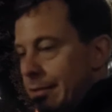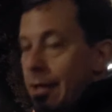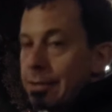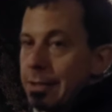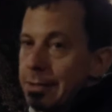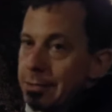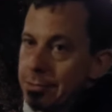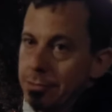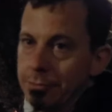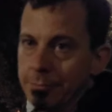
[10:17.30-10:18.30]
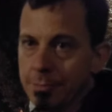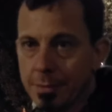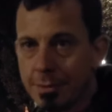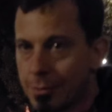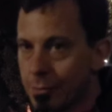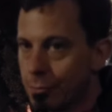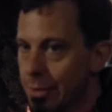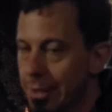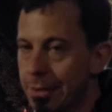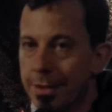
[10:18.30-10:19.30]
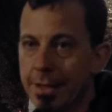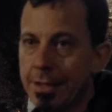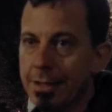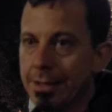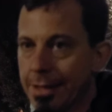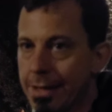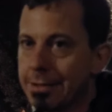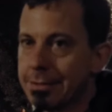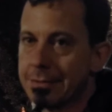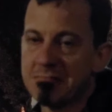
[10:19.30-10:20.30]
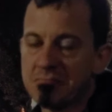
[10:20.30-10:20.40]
London to mm -hmm. through Italy, and